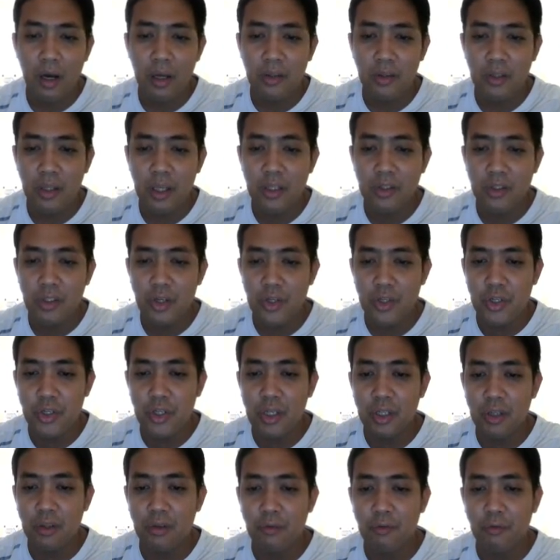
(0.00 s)
data
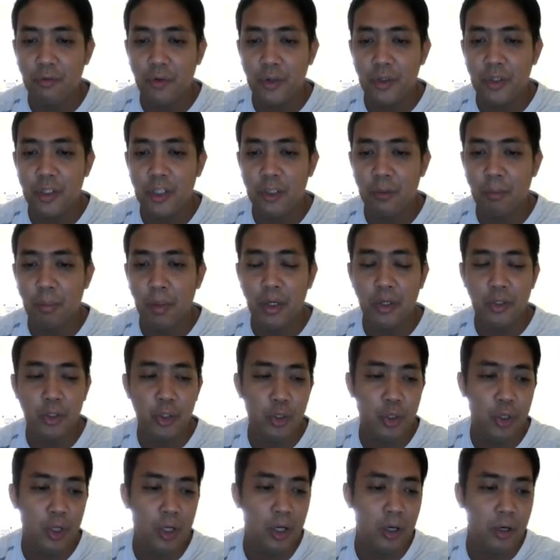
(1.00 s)
sheet for this
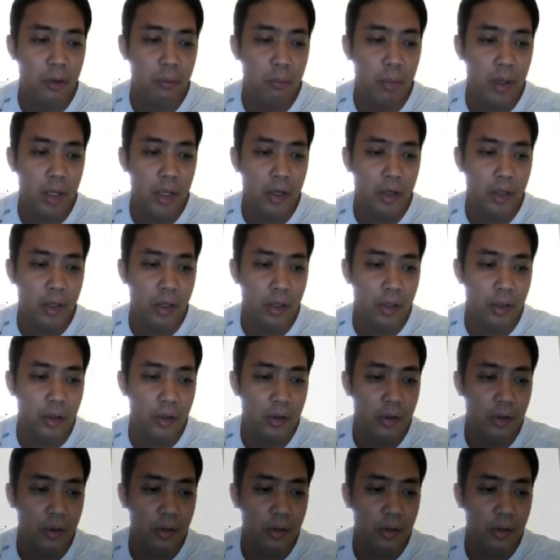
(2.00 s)
particular bearing.